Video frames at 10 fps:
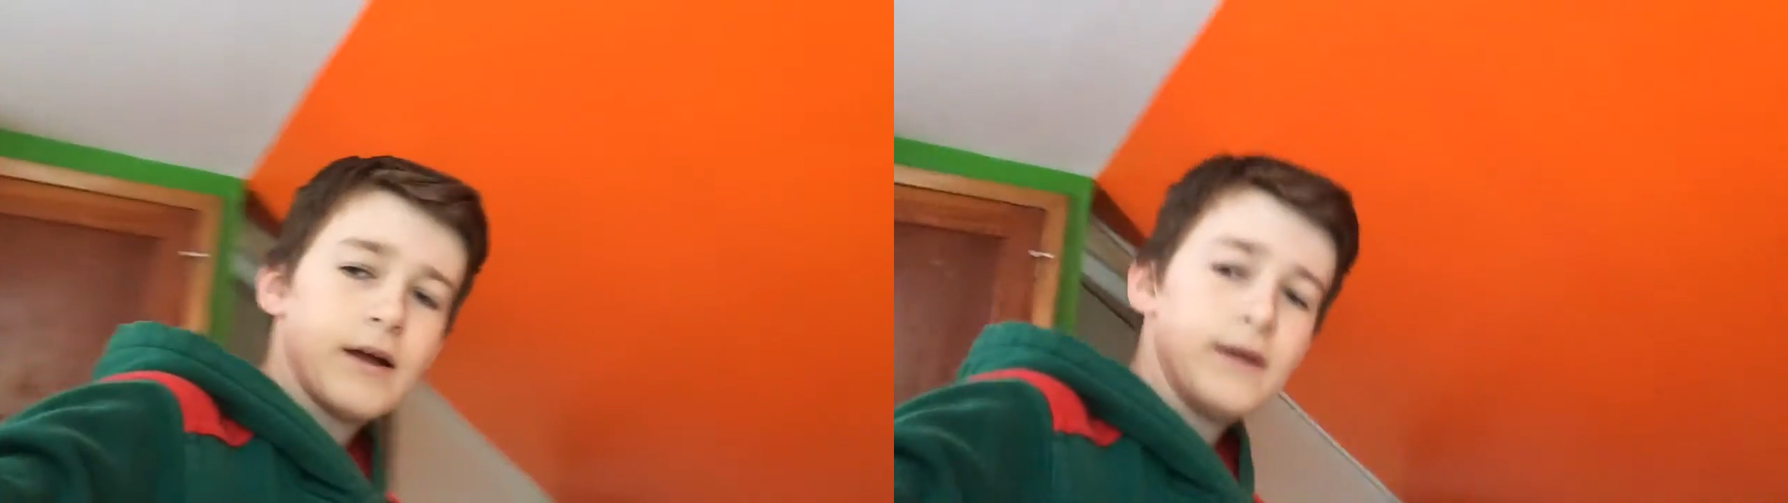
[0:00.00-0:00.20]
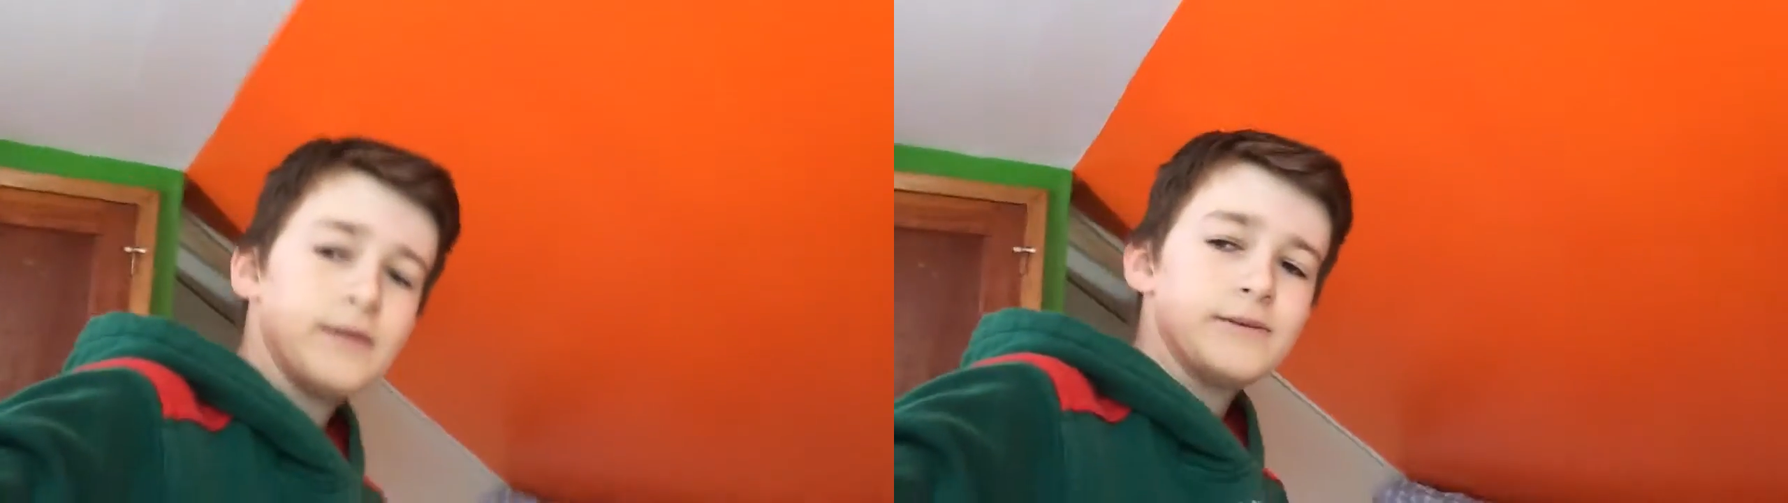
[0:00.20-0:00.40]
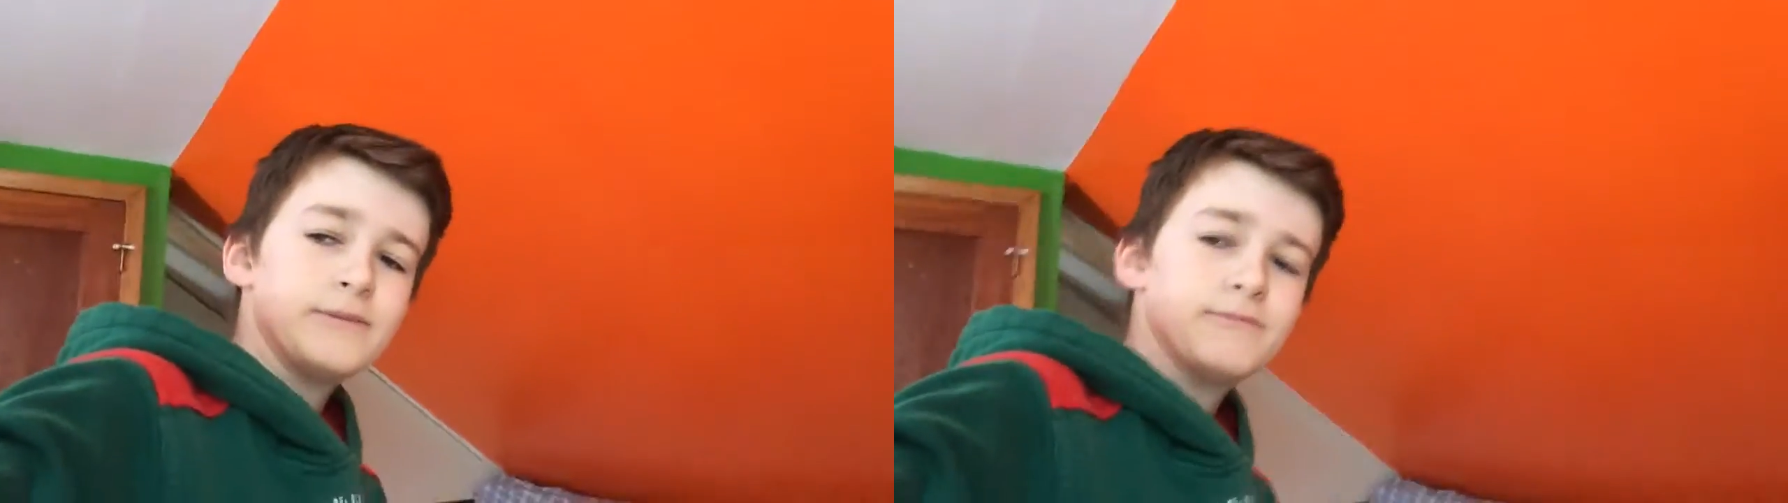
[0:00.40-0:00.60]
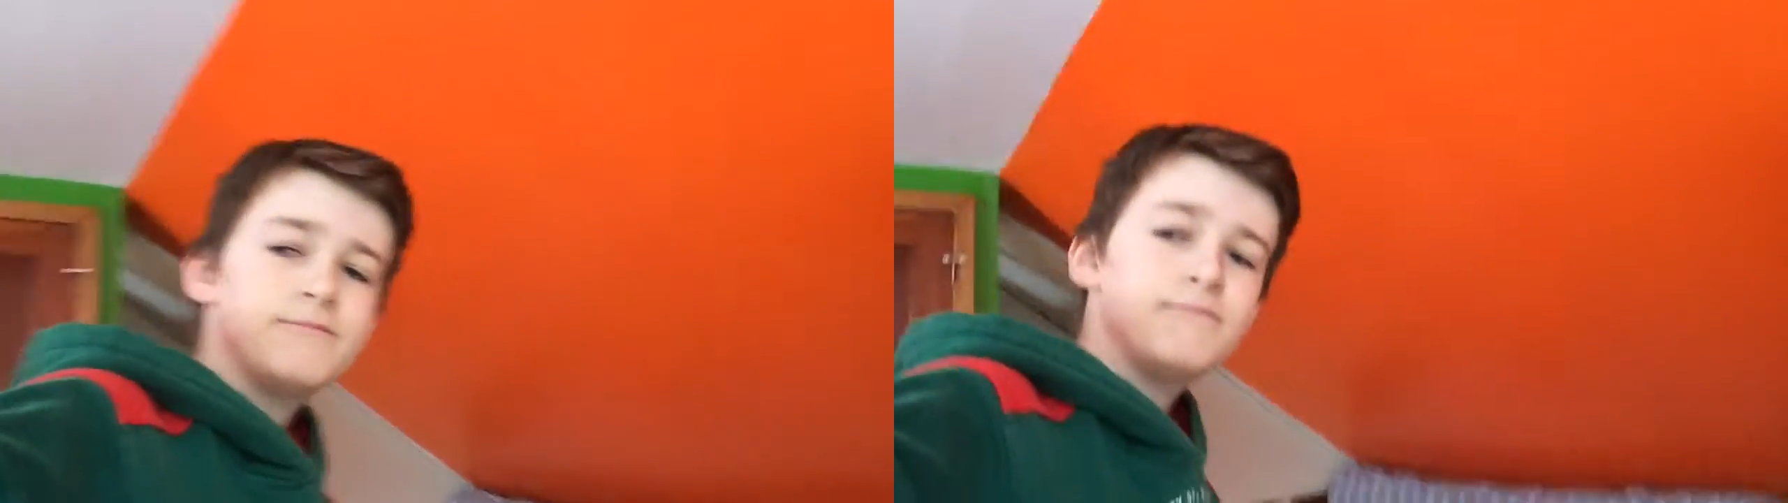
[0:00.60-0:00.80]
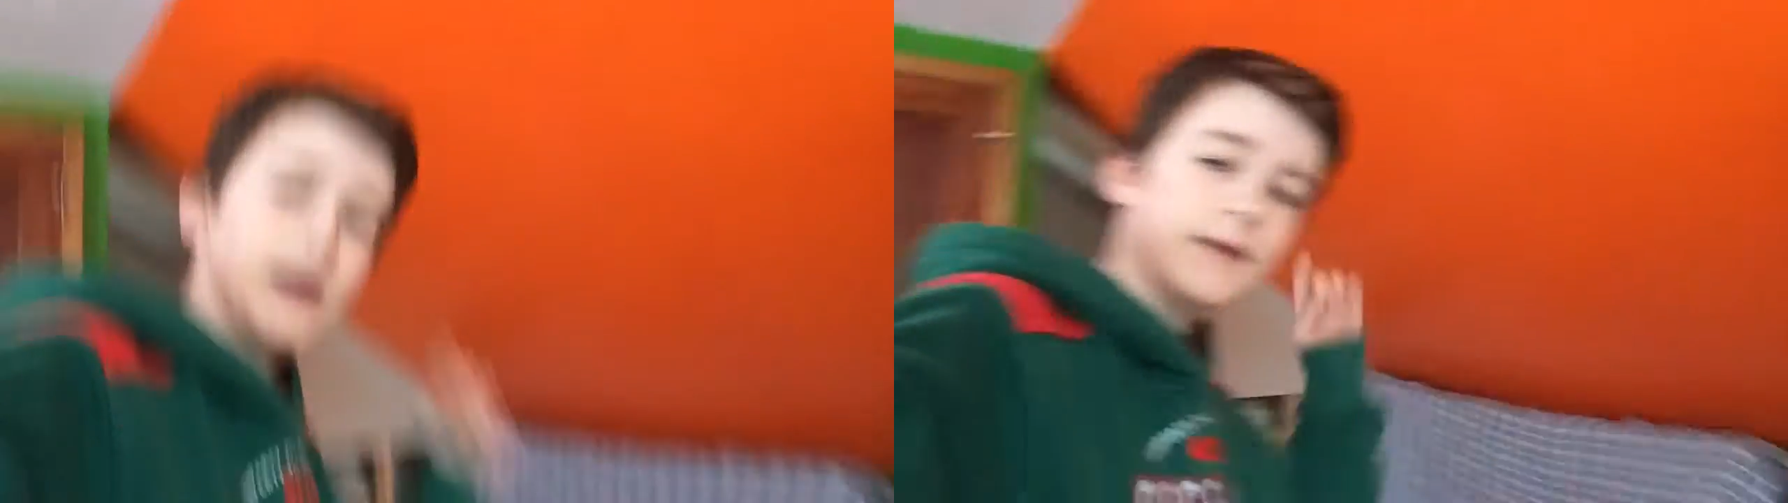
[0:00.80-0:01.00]
I
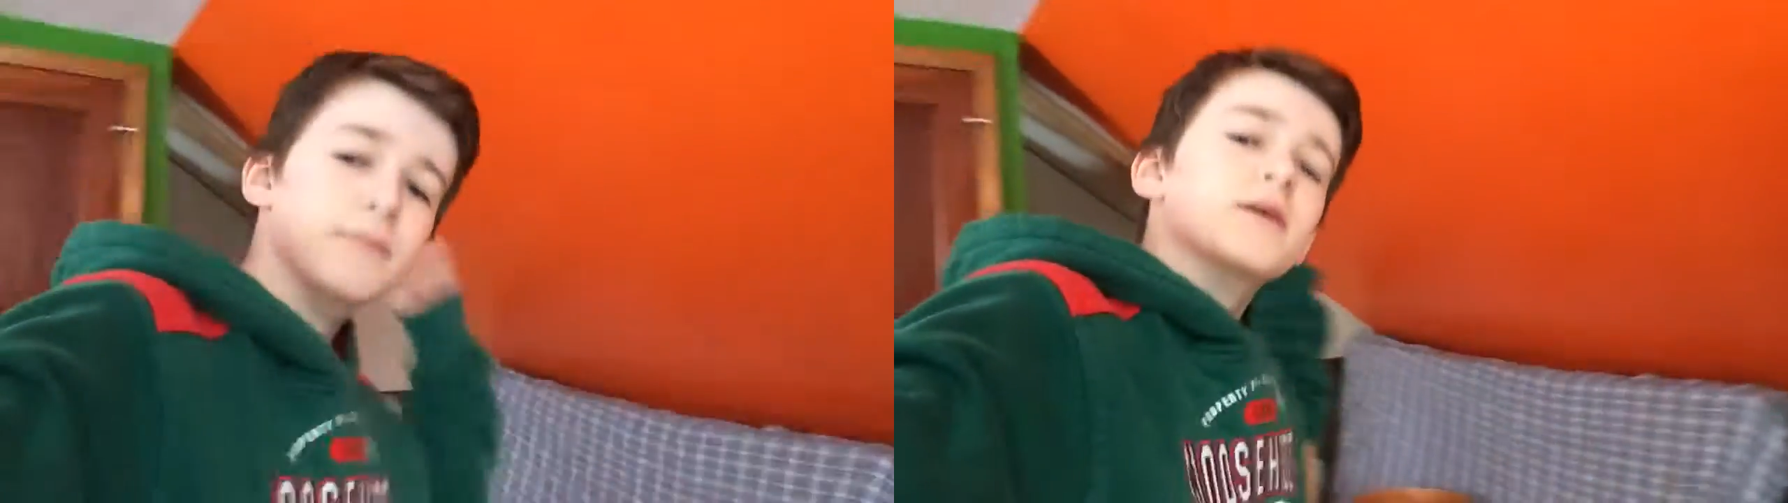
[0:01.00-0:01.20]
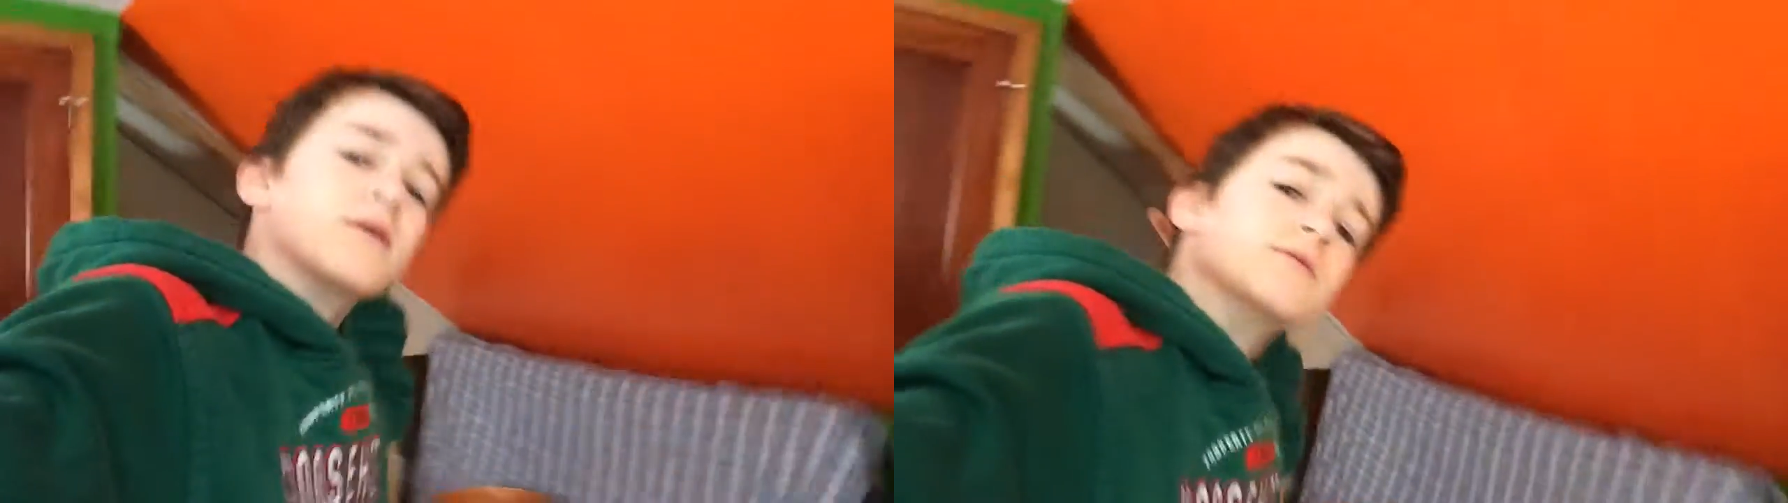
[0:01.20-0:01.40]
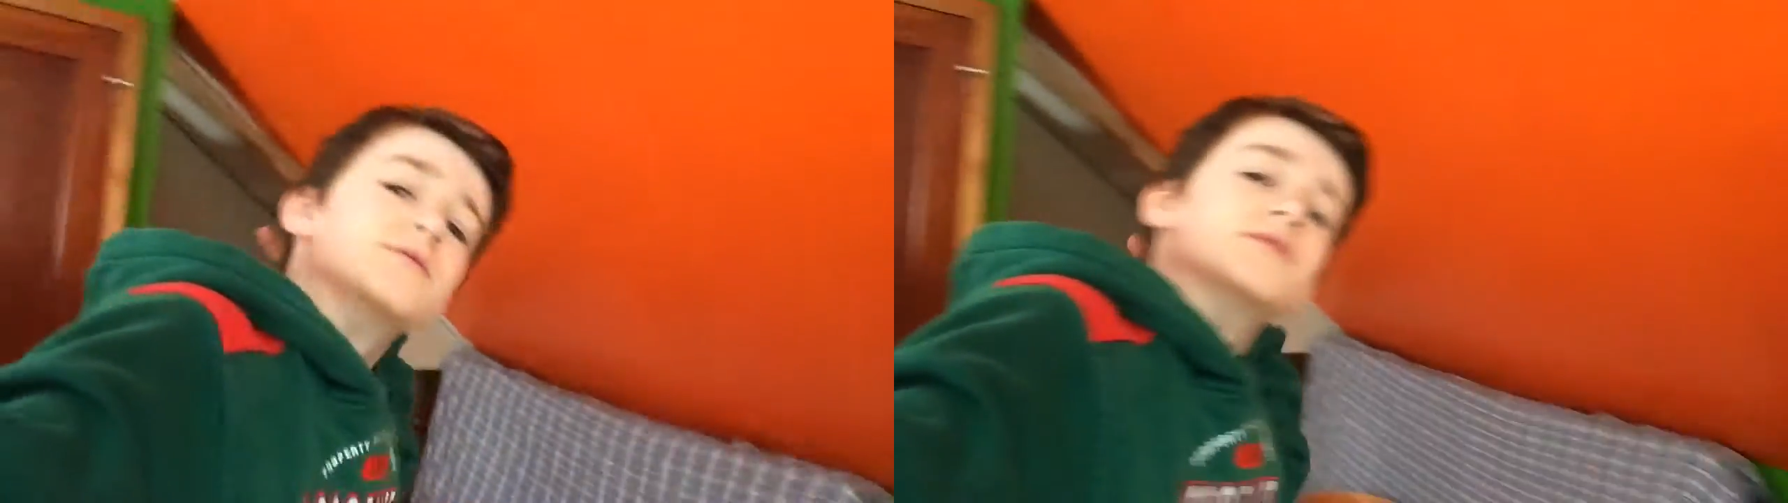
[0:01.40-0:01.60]
might be going